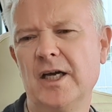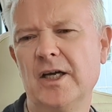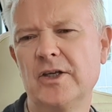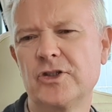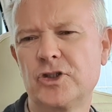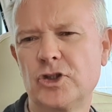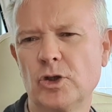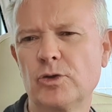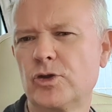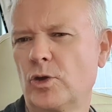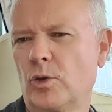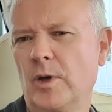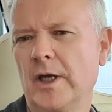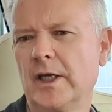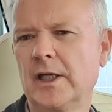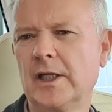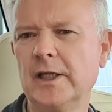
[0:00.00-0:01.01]
shows
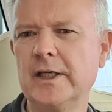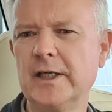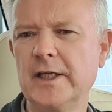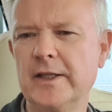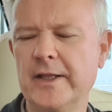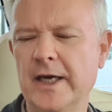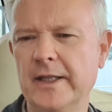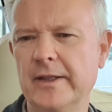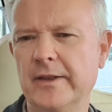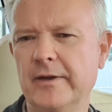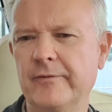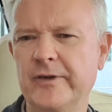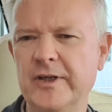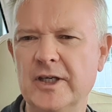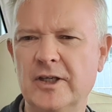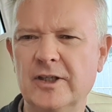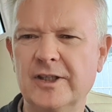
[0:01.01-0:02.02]
quite clearly that the
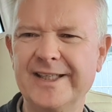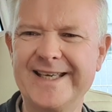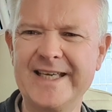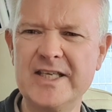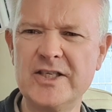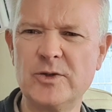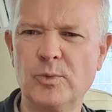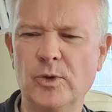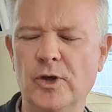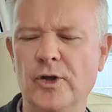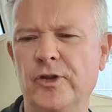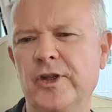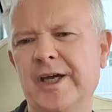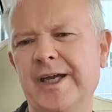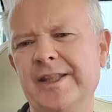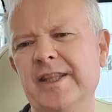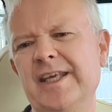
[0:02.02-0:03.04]
vehicle is worth
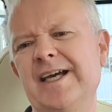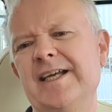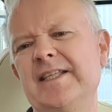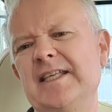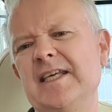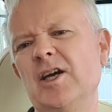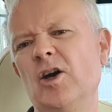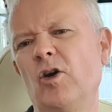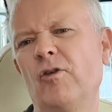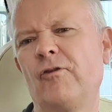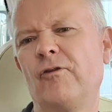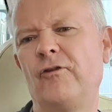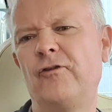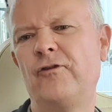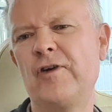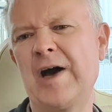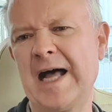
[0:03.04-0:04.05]
it. And the idea
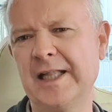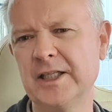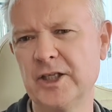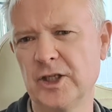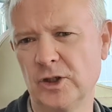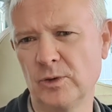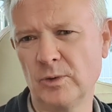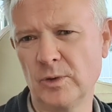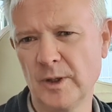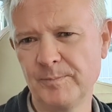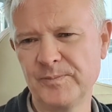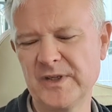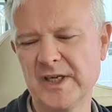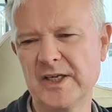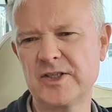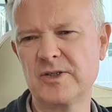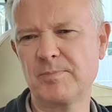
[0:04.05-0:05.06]
of value
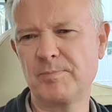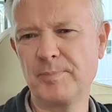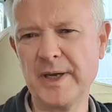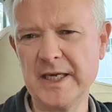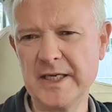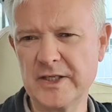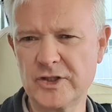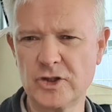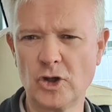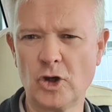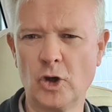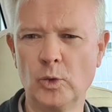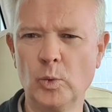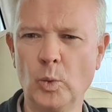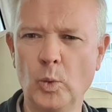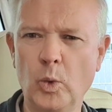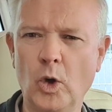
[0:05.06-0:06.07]
is based
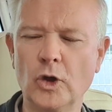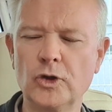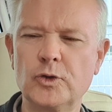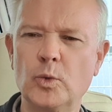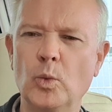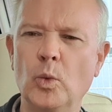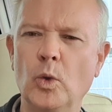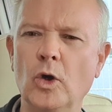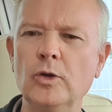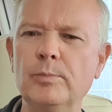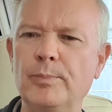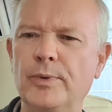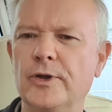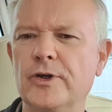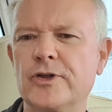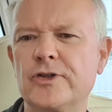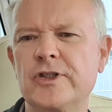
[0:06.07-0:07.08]
on what one
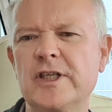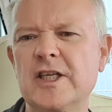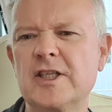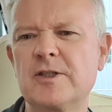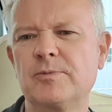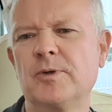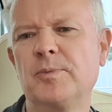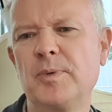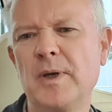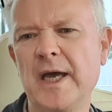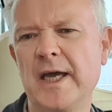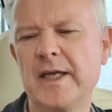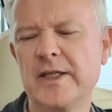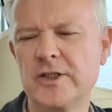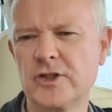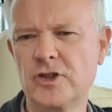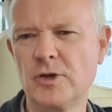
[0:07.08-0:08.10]
person is
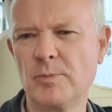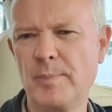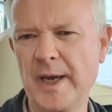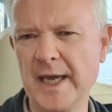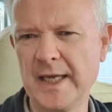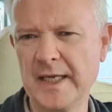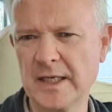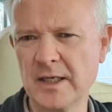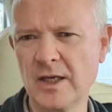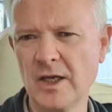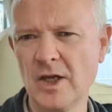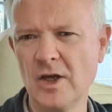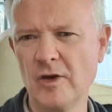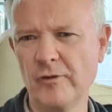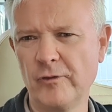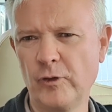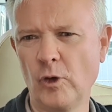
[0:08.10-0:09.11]
prepared to pay
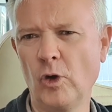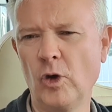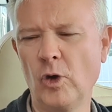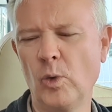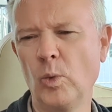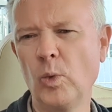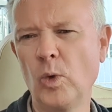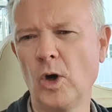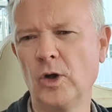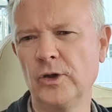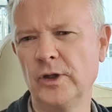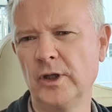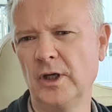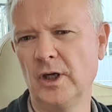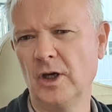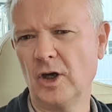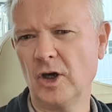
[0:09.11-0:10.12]
for one
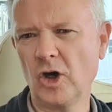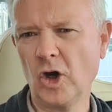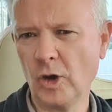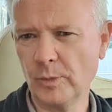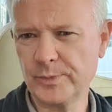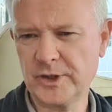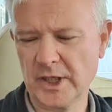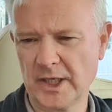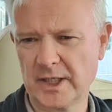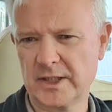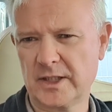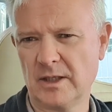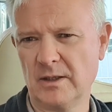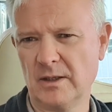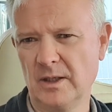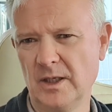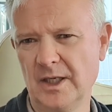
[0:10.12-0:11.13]
object,
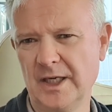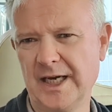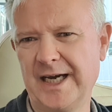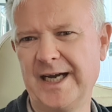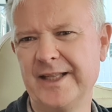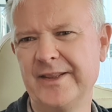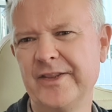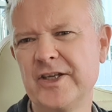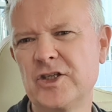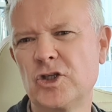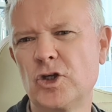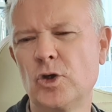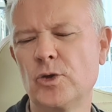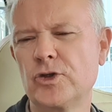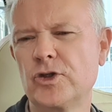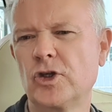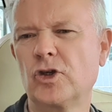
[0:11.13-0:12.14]
and this
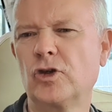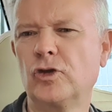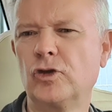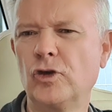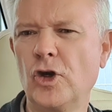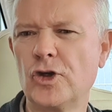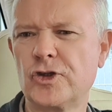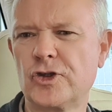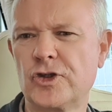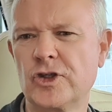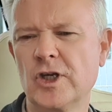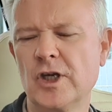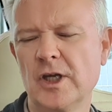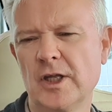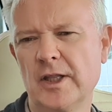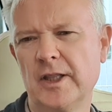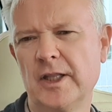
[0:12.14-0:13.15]
goes across
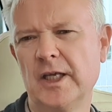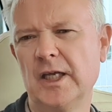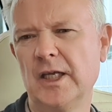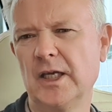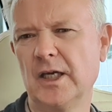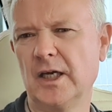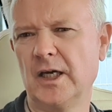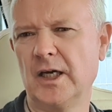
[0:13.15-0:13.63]
the